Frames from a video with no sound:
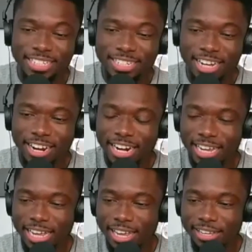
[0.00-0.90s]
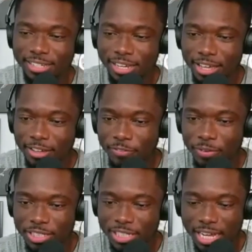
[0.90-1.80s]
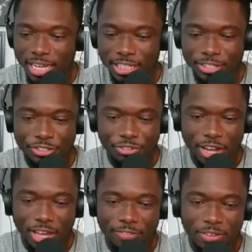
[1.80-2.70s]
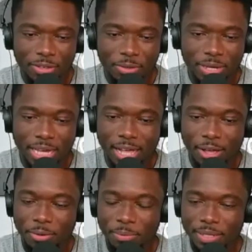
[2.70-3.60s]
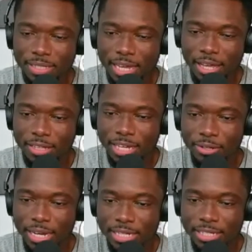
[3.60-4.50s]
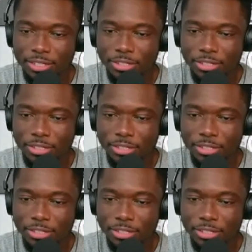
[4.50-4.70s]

All right, guys. For Josh, it's Trev. We out. Peace out. Thank you guys. Hit the social.